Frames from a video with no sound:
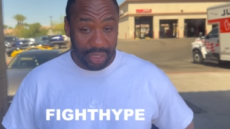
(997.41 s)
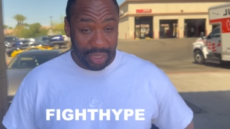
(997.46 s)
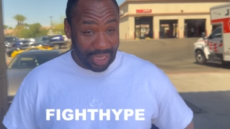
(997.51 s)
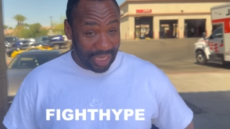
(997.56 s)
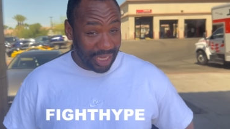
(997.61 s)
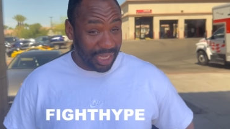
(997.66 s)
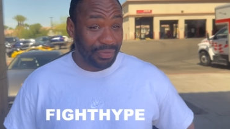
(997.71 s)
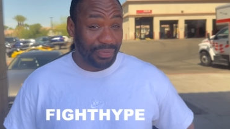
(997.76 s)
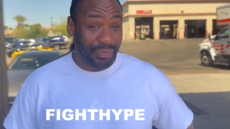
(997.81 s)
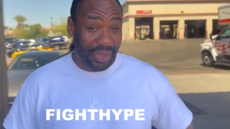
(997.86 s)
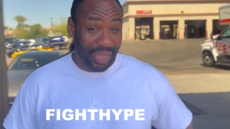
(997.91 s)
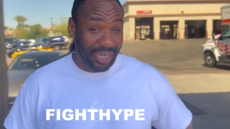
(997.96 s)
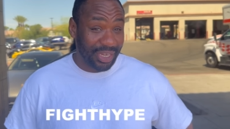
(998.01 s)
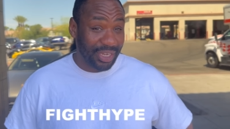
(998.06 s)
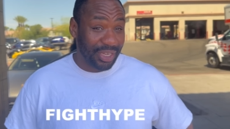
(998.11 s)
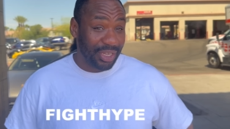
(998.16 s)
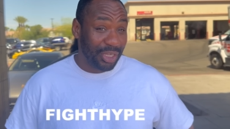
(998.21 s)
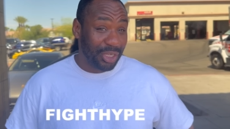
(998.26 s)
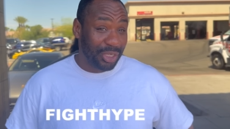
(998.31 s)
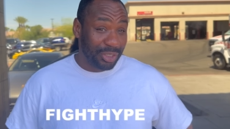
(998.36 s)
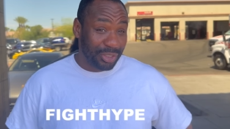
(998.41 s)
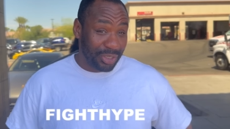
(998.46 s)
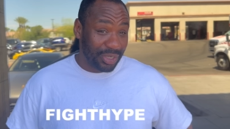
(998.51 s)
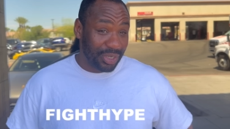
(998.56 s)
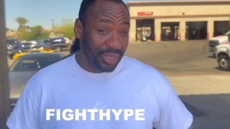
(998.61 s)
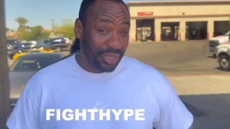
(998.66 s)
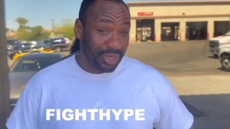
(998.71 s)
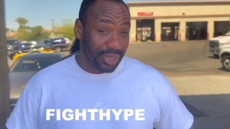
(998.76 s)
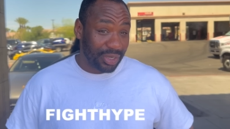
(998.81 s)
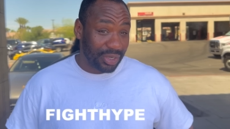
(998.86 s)
He can fight. But if,
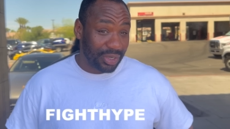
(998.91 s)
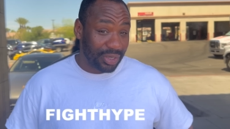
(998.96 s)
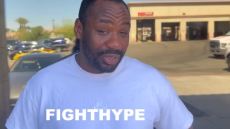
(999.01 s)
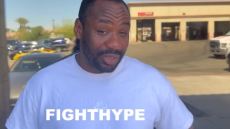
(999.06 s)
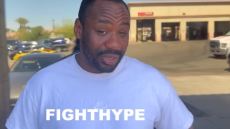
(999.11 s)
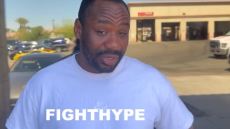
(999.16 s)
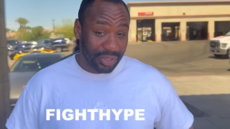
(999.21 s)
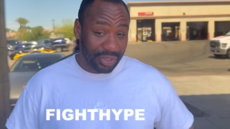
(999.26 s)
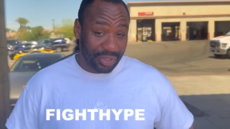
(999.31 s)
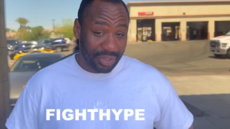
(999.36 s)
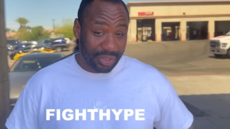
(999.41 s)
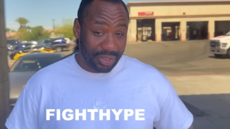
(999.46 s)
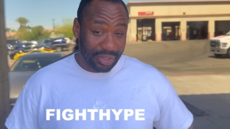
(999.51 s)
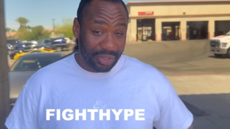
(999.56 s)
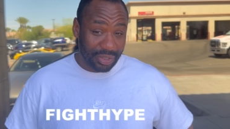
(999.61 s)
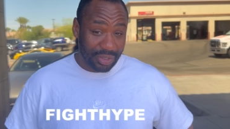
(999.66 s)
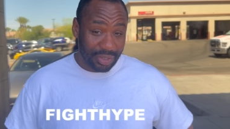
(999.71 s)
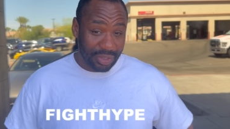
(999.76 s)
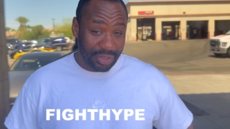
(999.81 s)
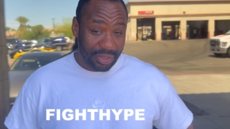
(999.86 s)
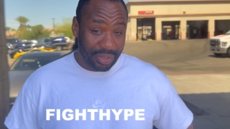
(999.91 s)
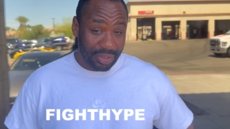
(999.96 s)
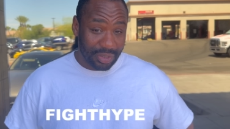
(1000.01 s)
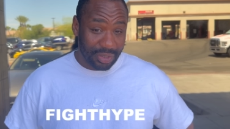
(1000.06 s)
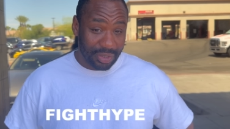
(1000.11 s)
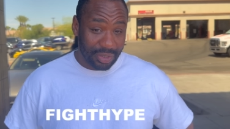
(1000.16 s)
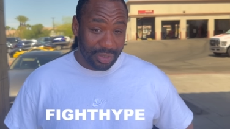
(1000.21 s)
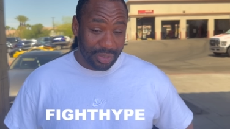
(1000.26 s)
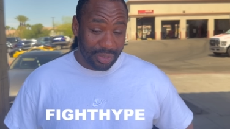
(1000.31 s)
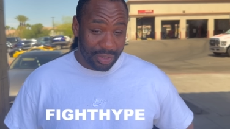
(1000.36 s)
if Matias gets past
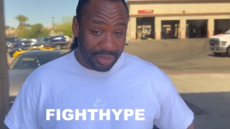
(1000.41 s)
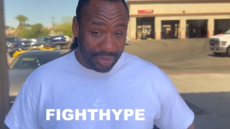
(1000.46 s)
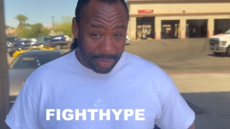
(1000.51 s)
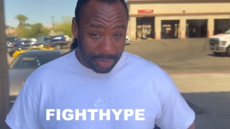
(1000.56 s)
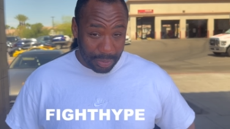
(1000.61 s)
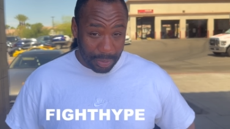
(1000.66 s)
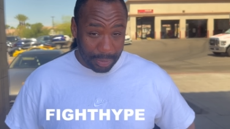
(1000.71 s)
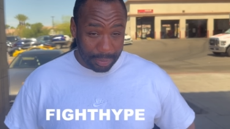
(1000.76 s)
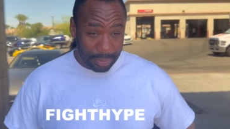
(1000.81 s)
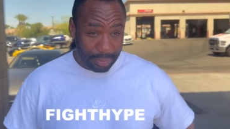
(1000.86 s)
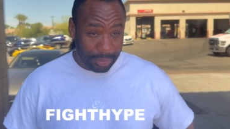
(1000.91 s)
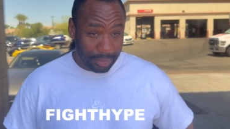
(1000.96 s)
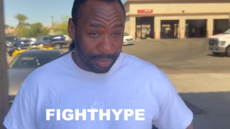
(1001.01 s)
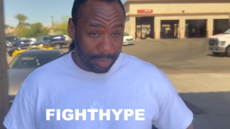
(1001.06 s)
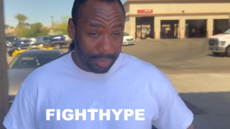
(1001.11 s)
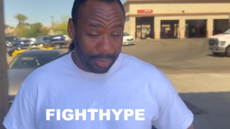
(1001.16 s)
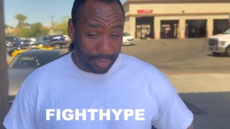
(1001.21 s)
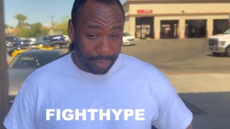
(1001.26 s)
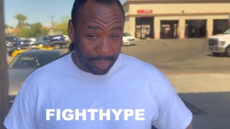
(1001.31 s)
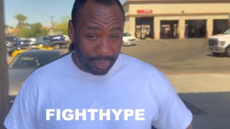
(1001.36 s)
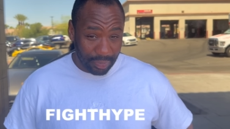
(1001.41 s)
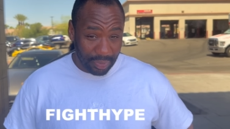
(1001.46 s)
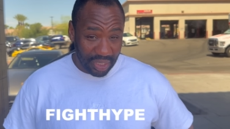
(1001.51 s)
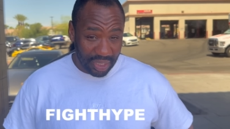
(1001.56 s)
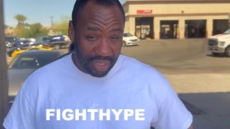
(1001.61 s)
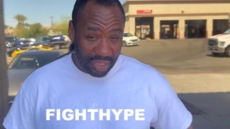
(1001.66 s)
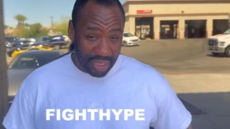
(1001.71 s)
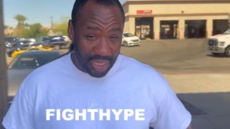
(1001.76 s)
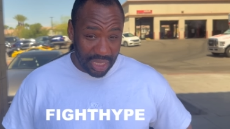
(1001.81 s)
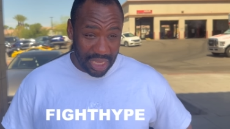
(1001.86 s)
Liam,
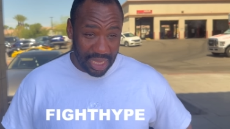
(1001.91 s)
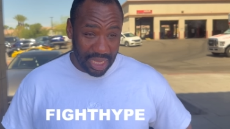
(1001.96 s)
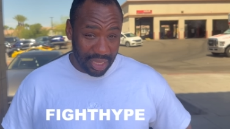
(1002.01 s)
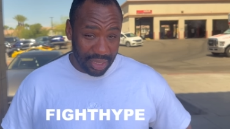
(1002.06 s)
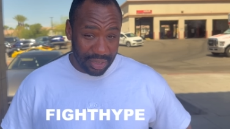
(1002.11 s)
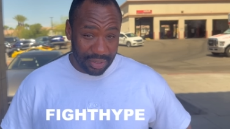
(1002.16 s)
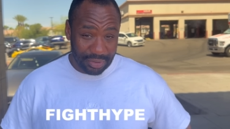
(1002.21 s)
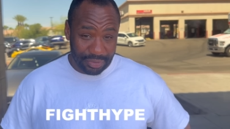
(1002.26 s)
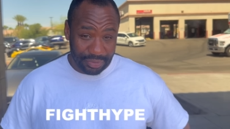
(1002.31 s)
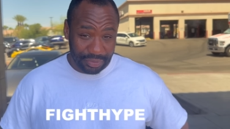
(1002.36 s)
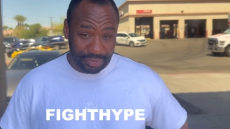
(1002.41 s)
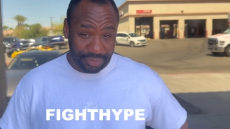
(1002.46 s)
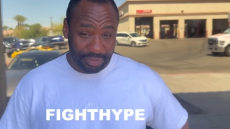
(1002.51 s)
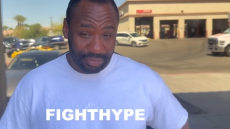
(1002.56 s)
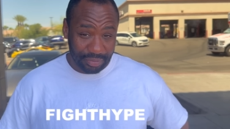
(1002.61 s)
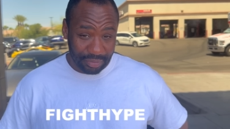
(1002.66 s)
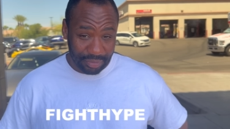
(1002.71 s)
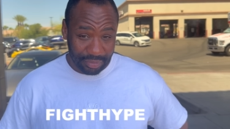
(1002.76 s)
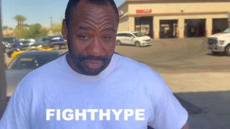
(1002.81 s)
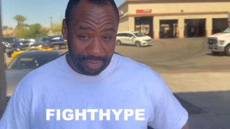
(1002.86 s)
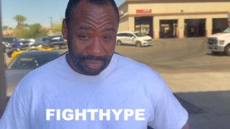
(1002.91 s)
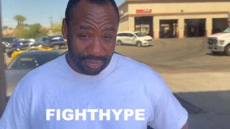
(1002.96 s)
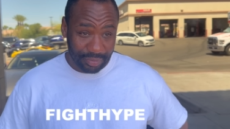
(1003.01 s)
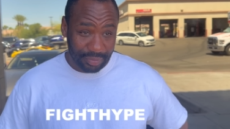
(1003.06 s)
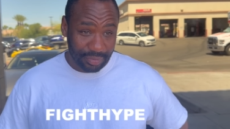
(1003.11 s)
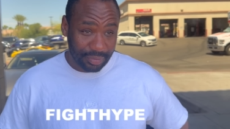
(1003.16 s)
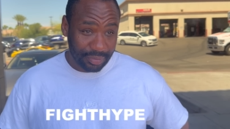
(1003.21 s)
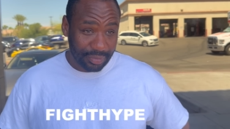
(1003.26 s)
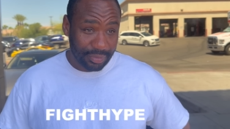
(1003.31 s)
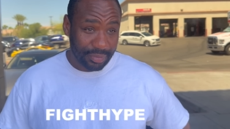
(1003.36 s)
food for Teofimo
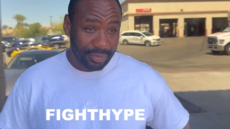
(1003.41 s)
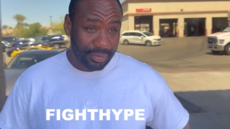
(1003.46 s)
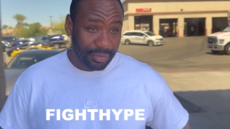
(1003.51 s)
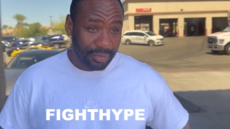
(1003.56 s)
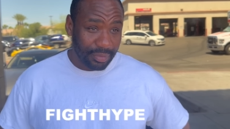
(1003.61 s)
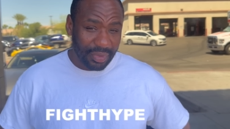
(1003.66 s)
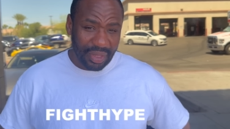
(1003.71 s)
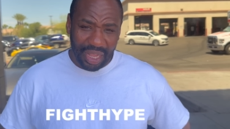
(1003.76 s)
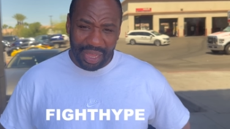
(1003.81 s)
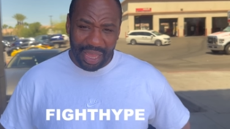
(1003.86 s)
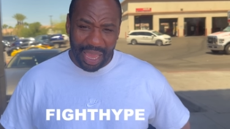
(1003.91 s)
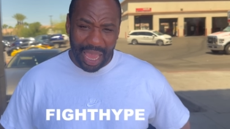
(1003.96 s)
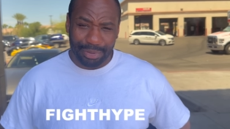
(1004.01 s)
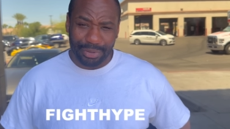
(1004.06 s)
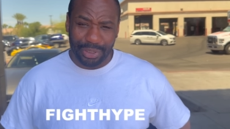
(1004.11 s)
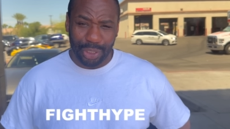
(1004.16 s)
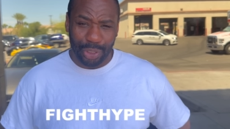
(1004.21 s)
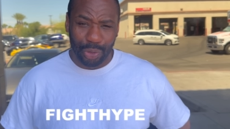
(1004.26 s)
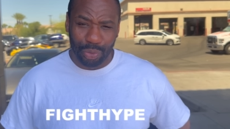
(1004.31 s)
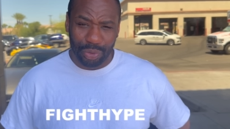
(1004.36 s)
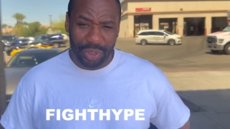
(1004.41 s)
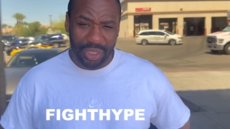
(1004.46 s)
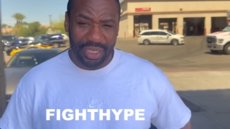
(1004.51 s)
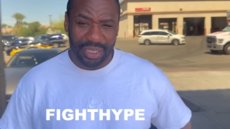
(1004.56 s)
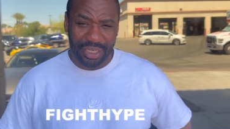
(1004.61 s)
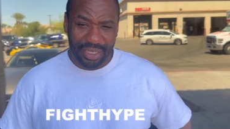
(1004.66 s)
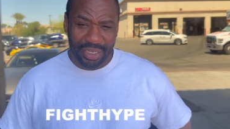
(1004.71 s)
Lopez or or is that absolutely